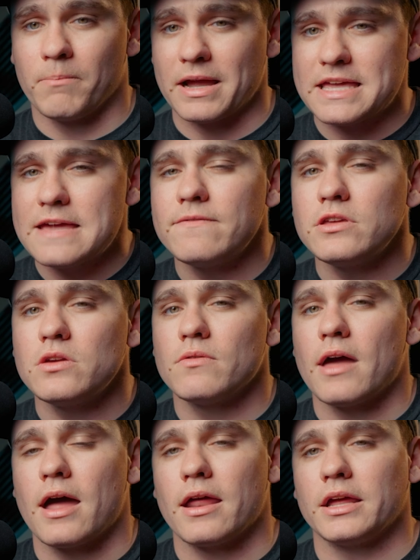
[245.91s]
By giving you
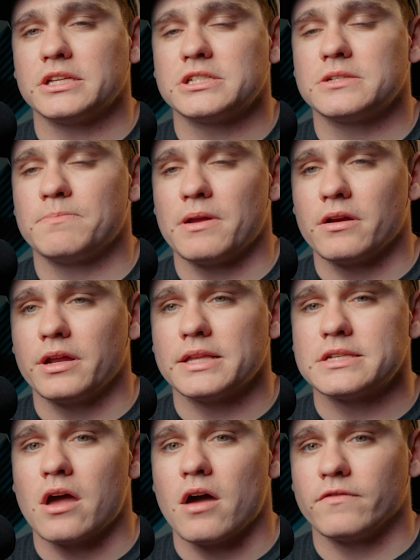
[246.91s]
that
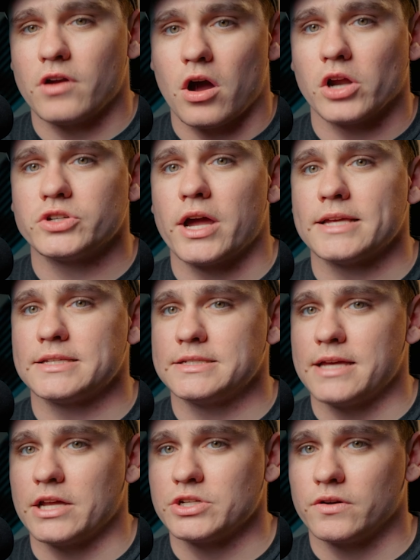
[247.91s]
experience of contrast and
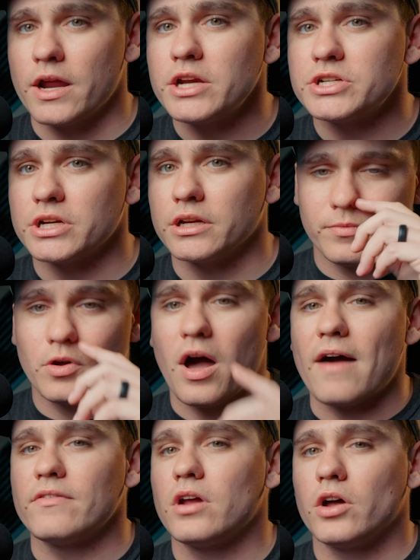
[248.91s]
saturation, you'll
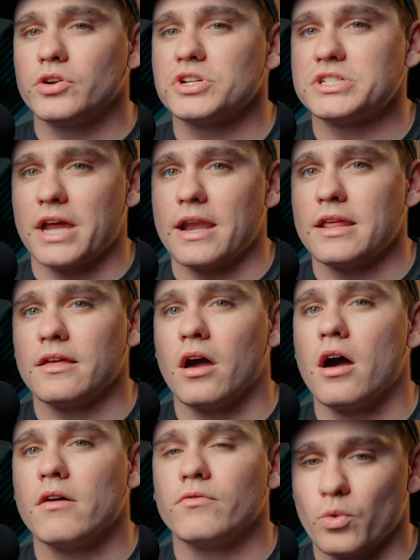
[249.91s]
have an understanding
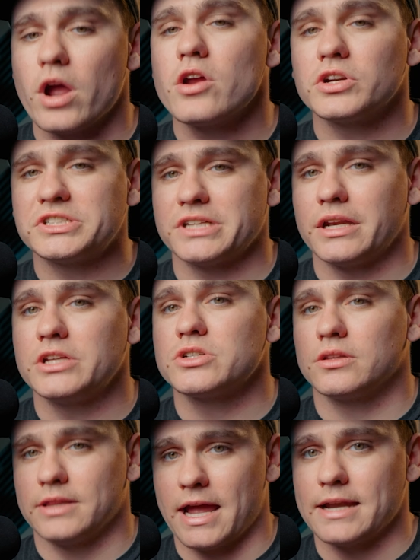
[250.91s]
of where your settings
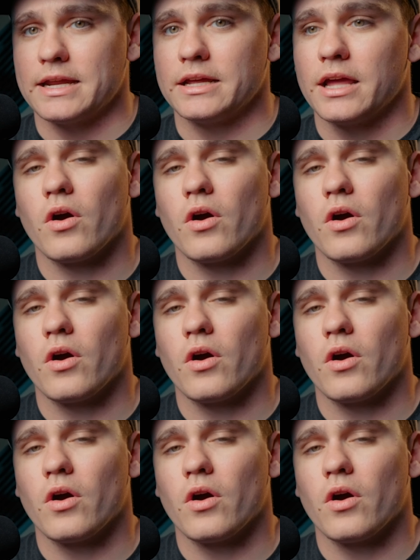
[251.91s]
are landing,